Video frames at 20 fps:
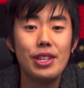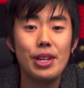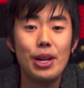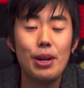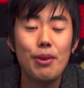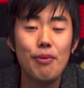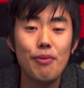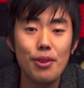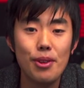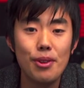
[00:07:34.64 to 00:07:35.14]

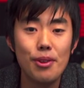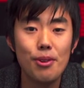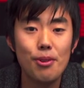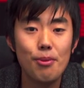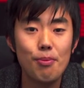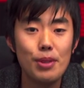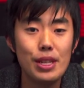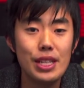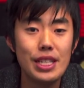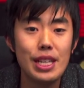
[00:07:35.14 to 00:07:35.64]
helpful at all,
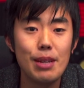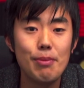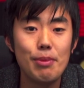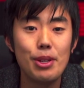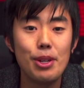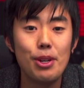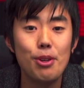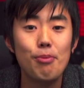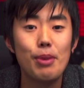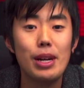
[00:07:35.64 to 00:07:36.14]
please let me
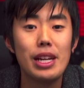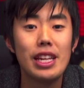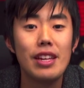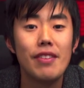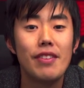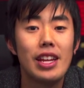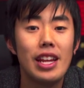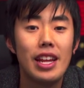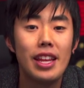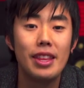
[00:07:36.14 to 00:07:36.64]
know by
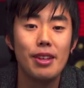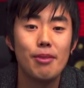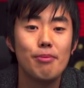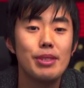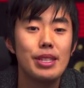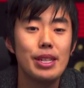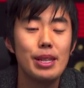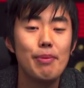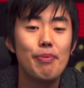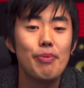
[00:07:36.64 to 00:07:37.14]
giving it a thumbs
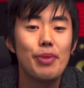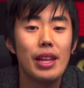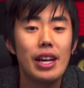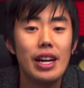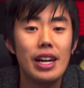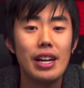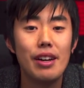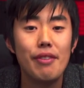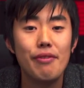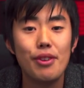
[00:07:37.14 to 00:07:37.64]
up.
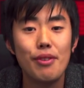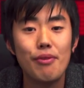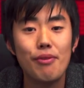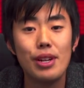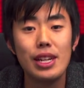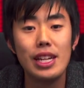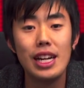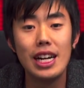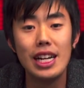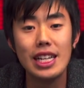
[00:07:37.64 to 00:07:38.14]
Feel free
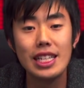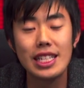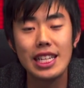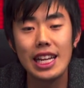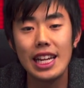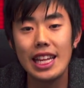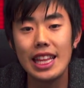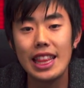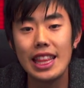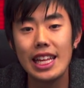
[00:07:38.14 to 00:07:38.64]
to ask
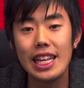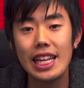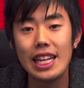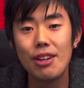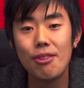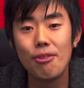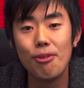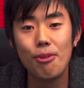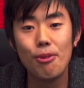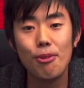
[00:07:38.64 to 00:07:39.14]
anything
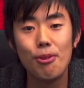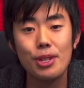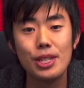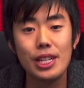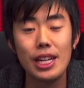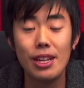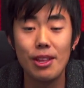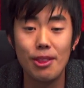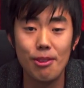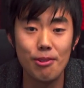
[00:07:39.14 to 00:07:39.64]
or share
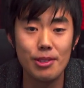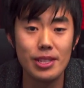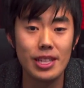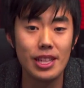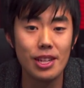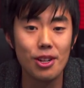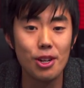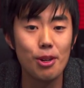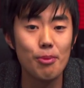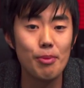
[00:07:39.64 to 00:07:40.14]
your thoughts in the
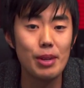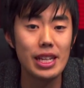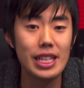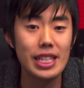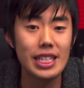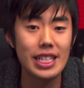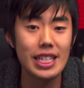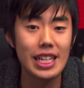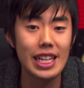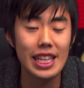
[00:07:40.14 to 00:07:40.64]

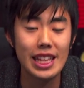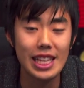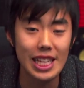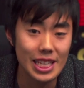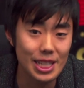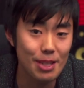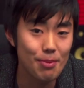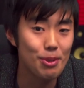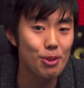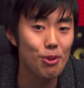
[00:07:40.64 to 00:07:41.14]
comments. Hit that
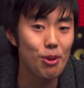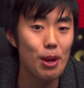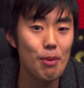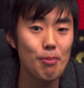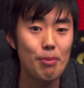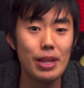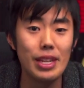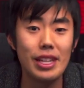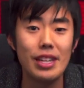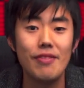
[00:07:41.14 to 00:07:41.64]
subscribe
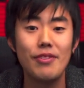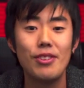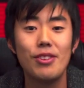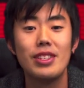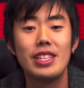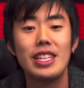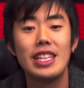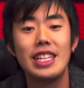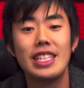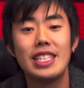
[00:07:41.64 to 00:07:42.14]
button if you're
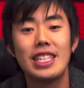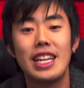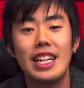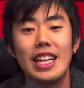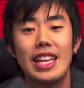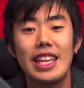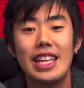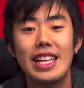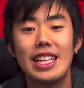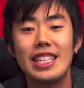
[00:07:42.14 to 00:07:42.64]
into these kind of
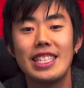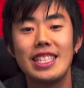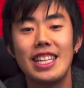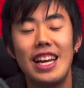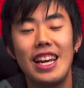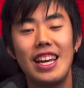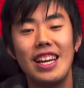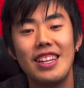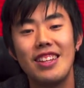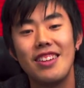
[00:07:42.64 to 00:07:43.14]
things,
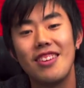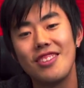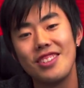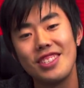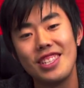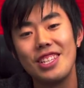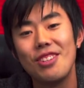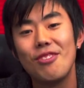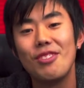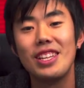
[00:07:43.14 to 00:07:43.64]
and I'll see
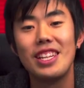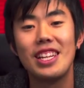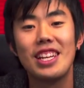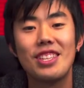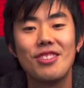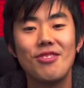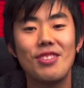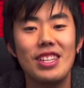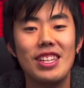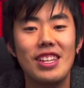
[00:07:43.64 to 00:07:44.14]
you in the next
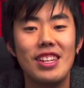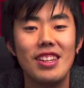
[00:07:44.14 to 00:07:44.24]
one.